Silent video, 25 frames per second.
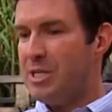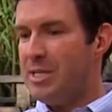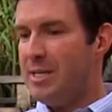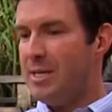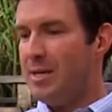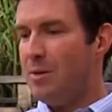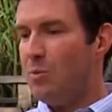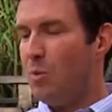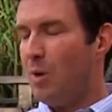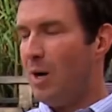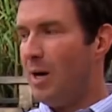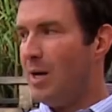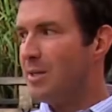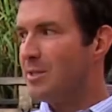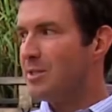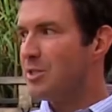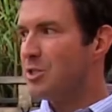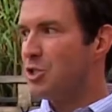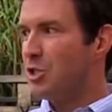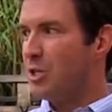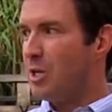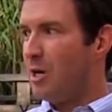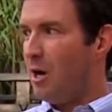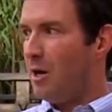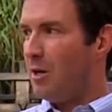she did
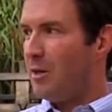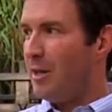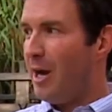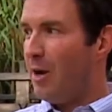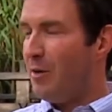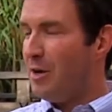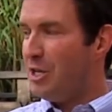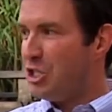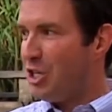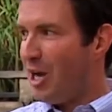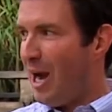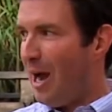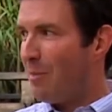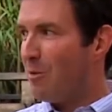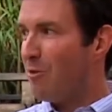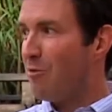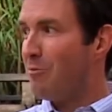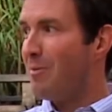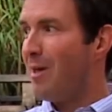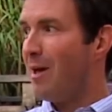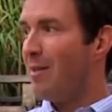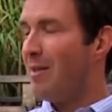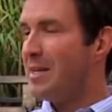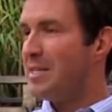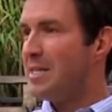was she called Harry
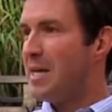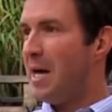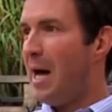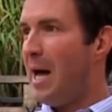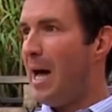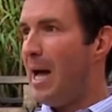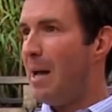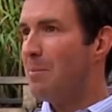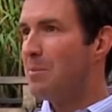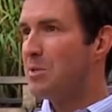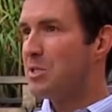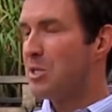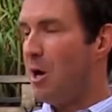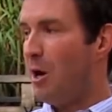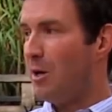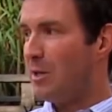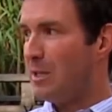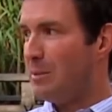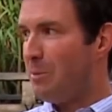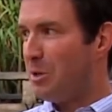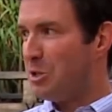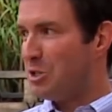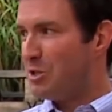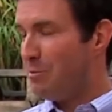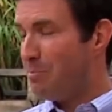Chandler from the LA Times,
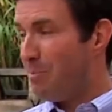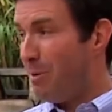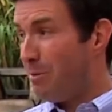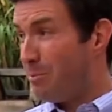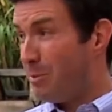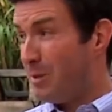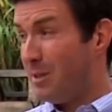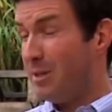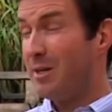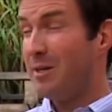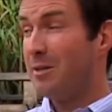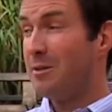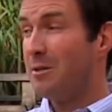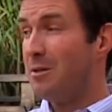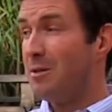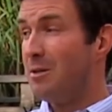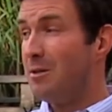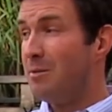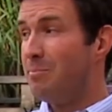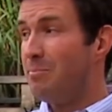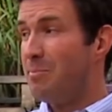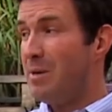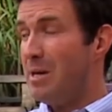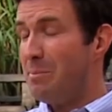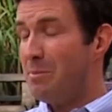called a bunch of
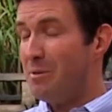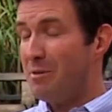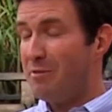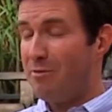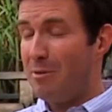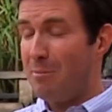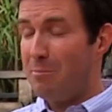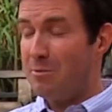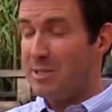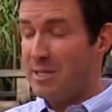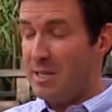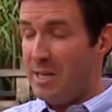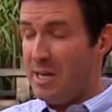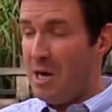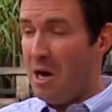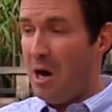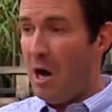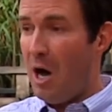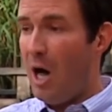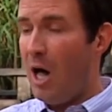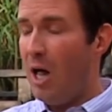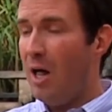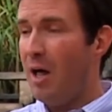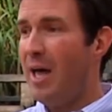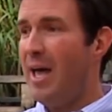political people from City
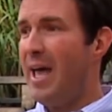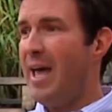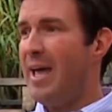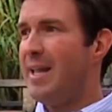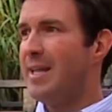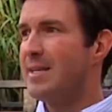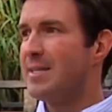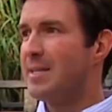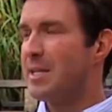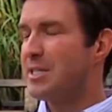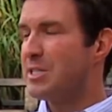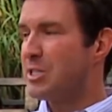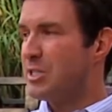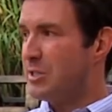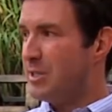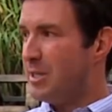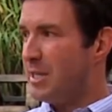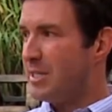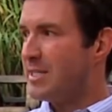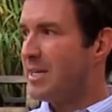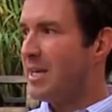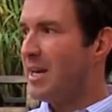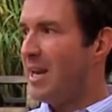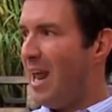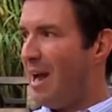Hall. Let's,
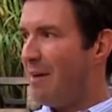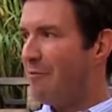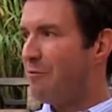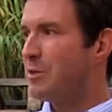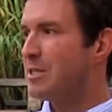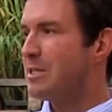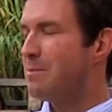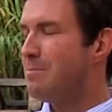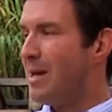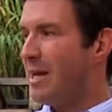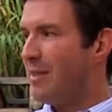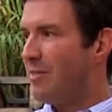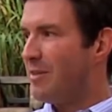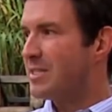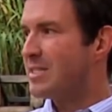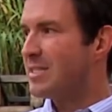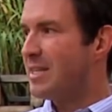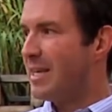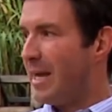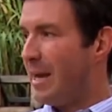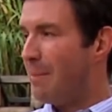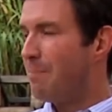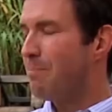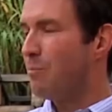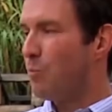let's get an effort to make this
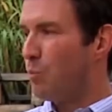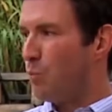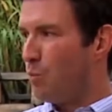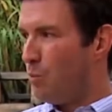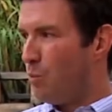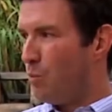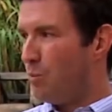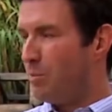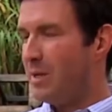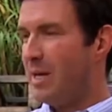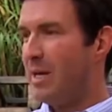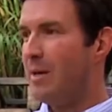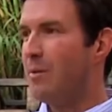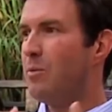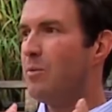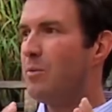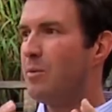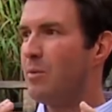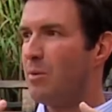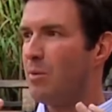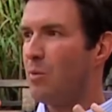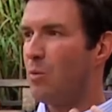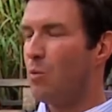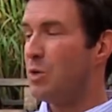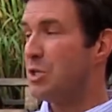thing get
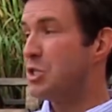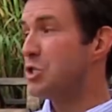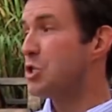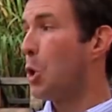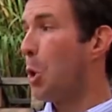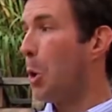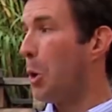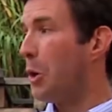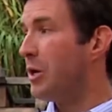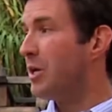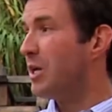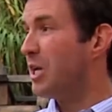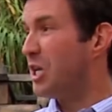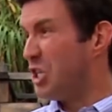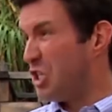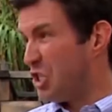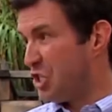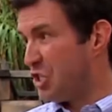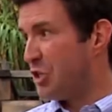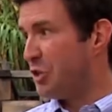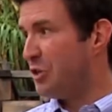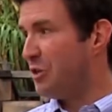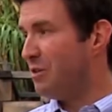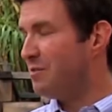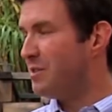restored,
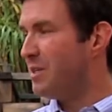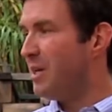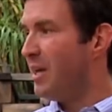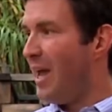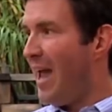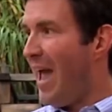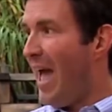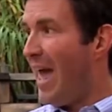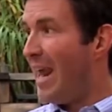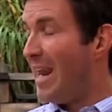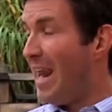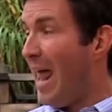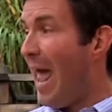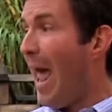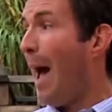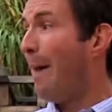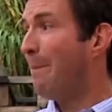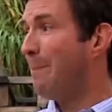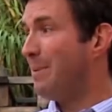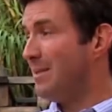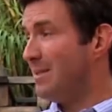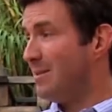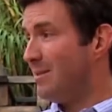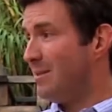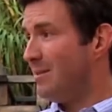conserved. And it
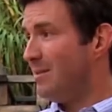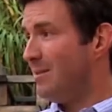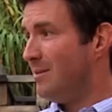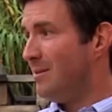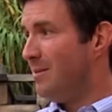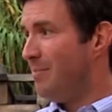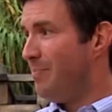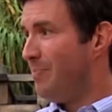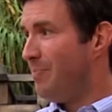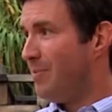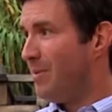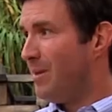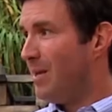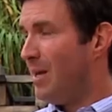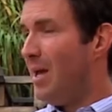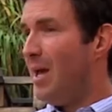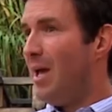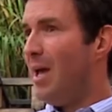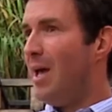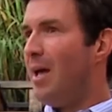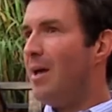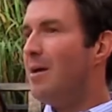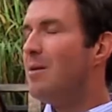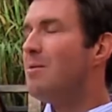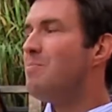happened.
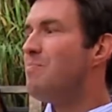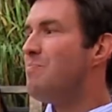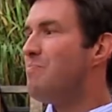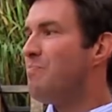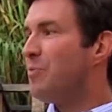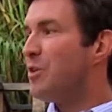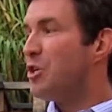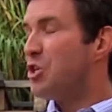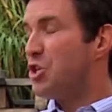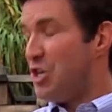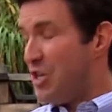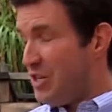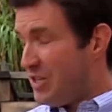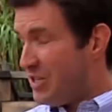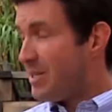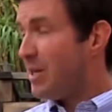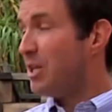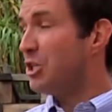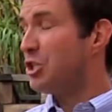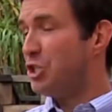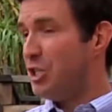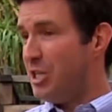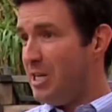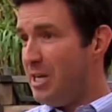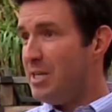She saved it.
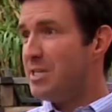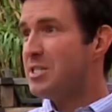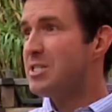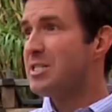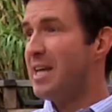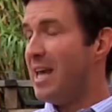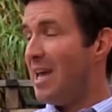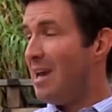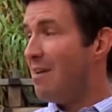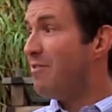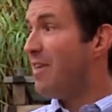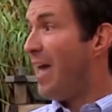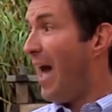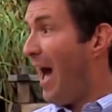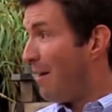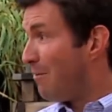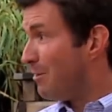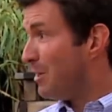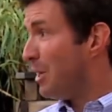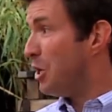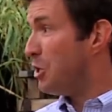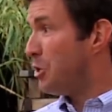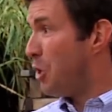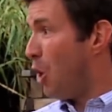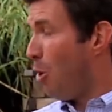She's, she saved the
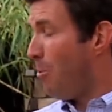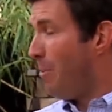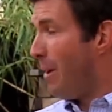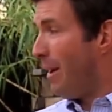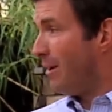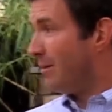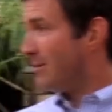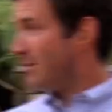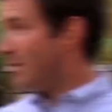Avila adobe.